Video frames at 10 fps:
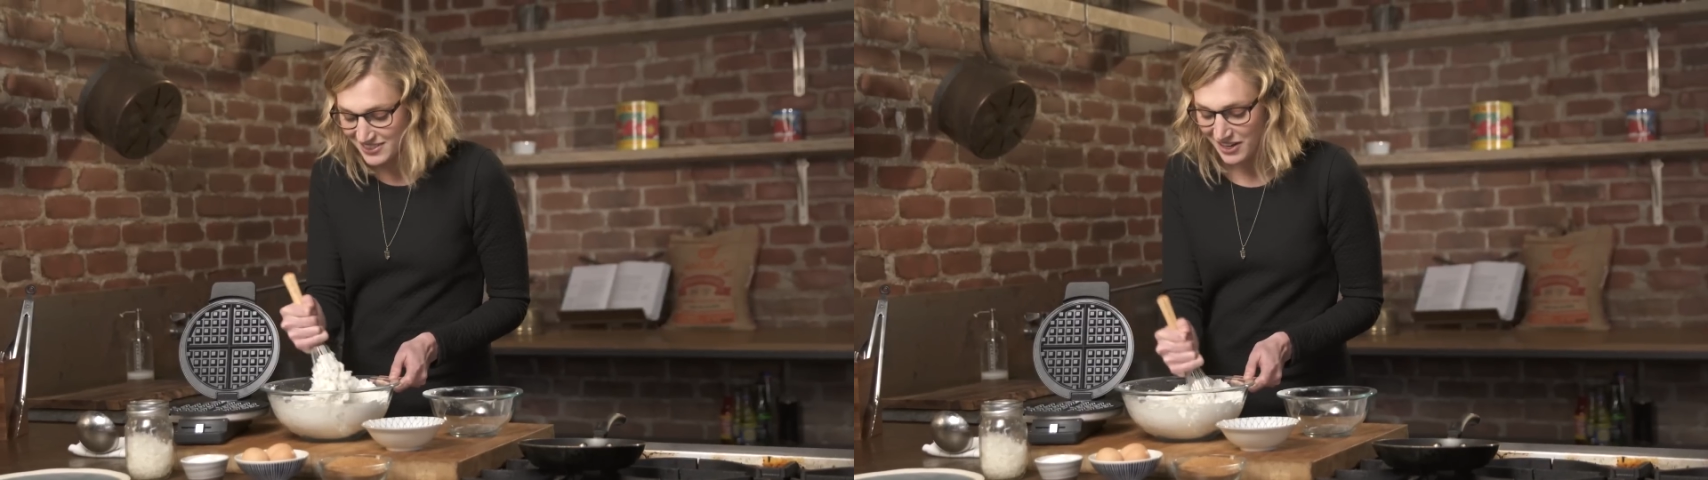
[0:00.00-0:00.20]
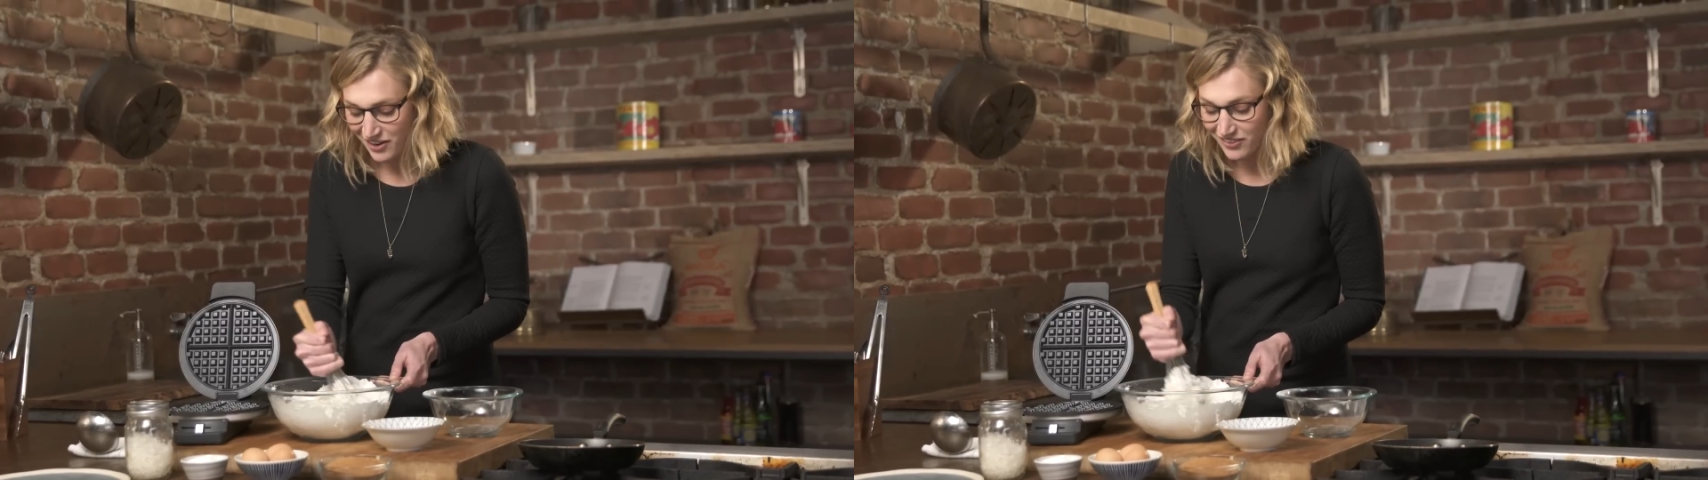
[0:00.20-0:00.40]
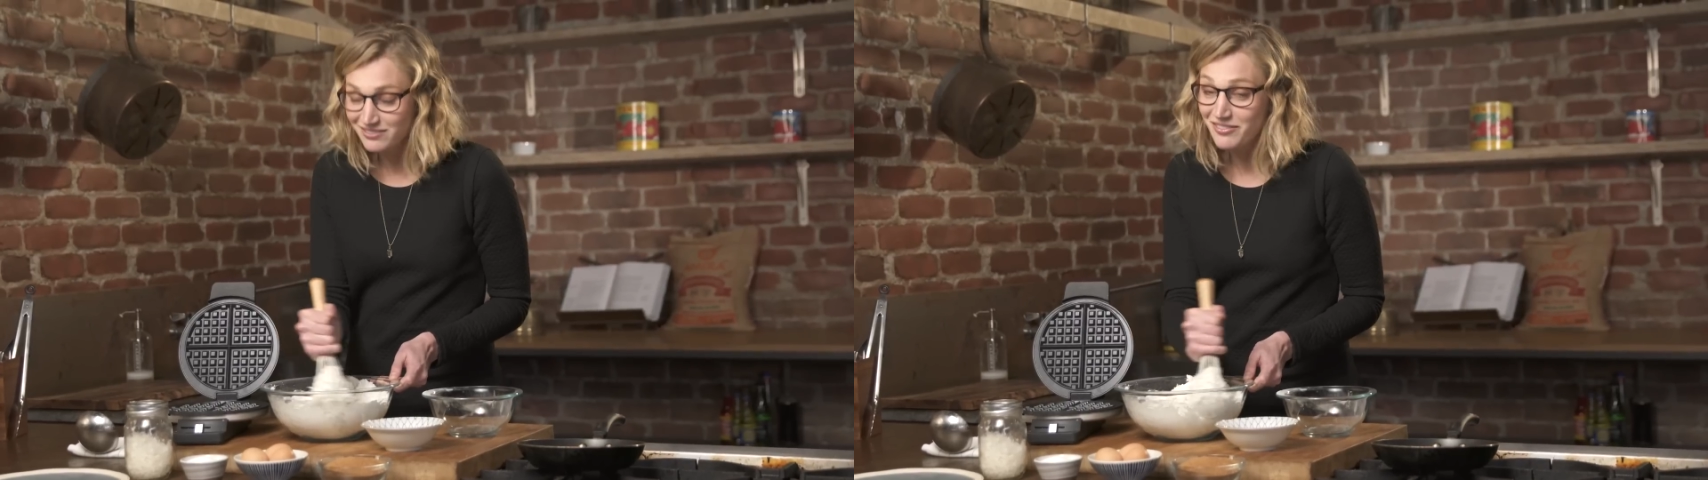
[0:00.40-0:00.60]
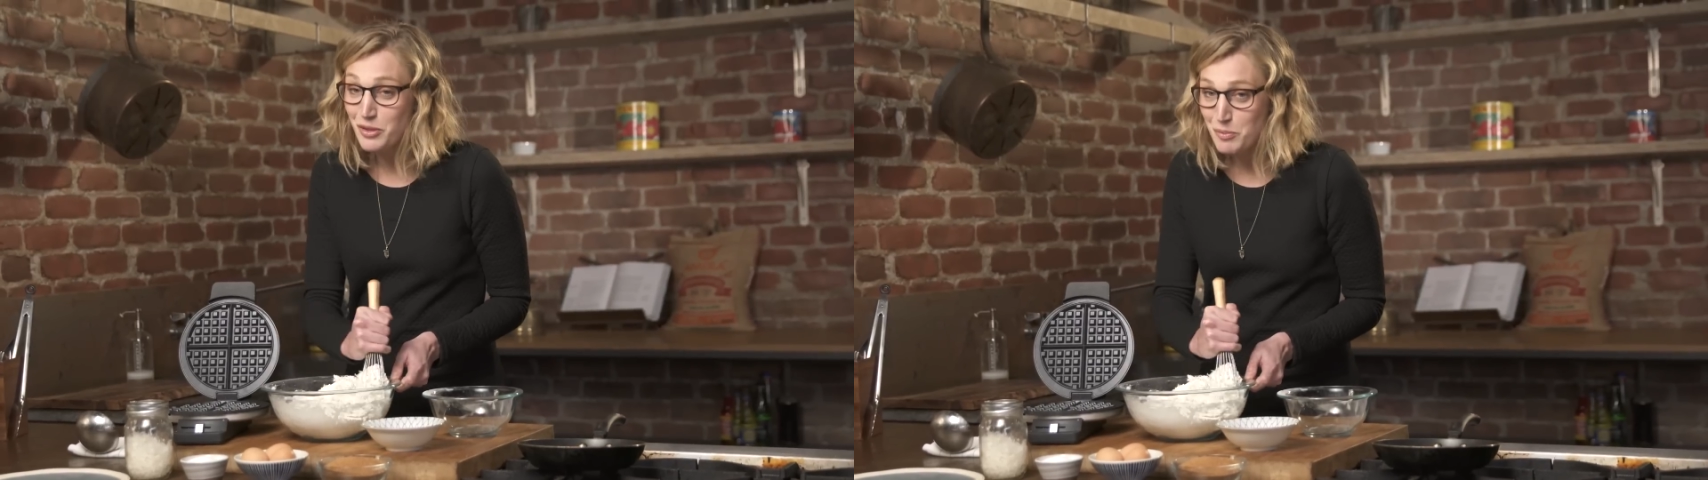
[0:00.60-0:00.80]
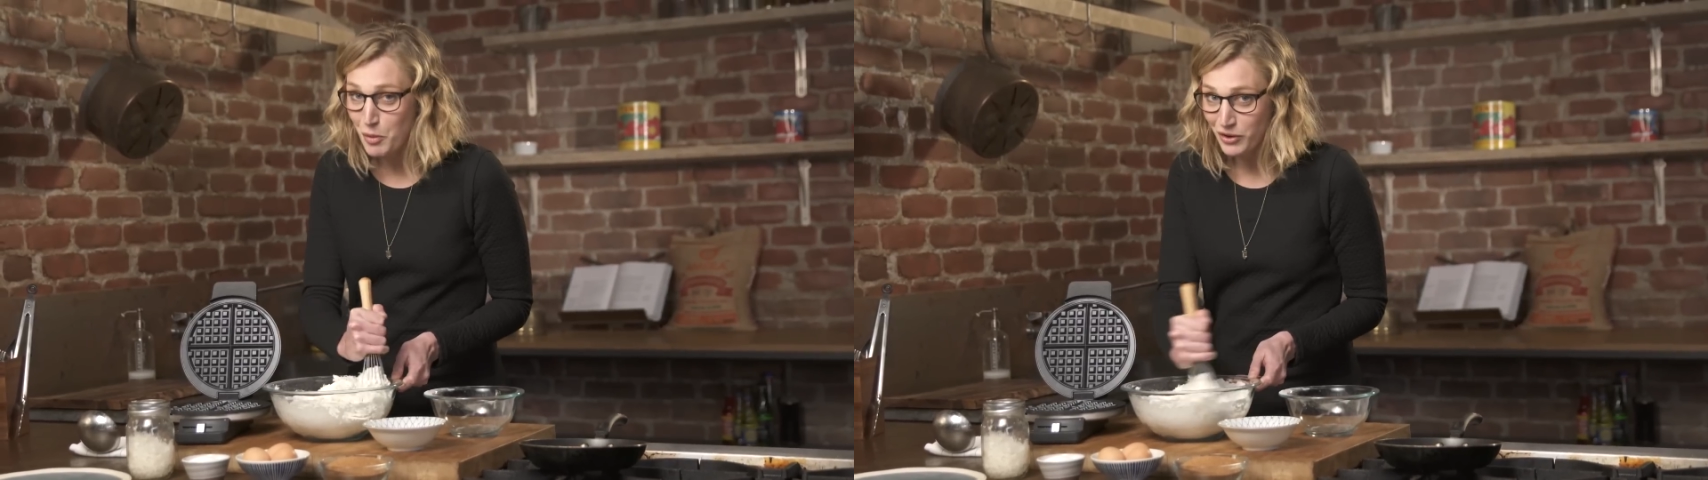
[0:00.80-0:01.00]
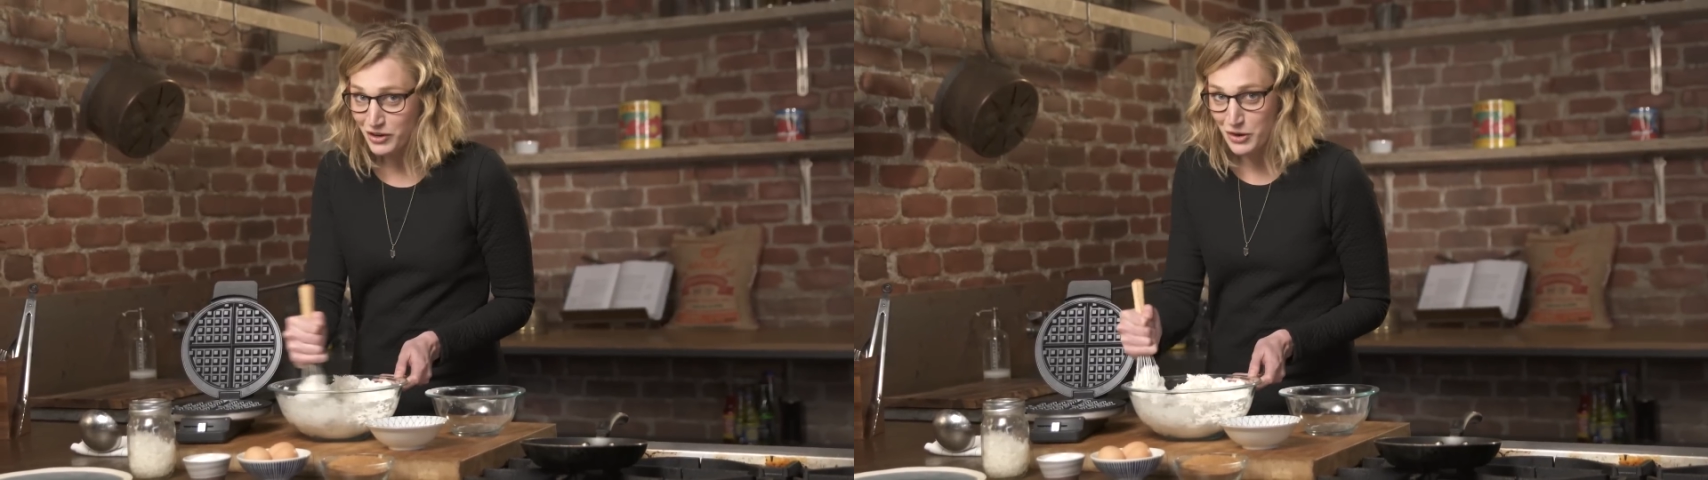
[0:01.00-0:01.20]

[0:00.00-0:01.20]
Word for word: so the more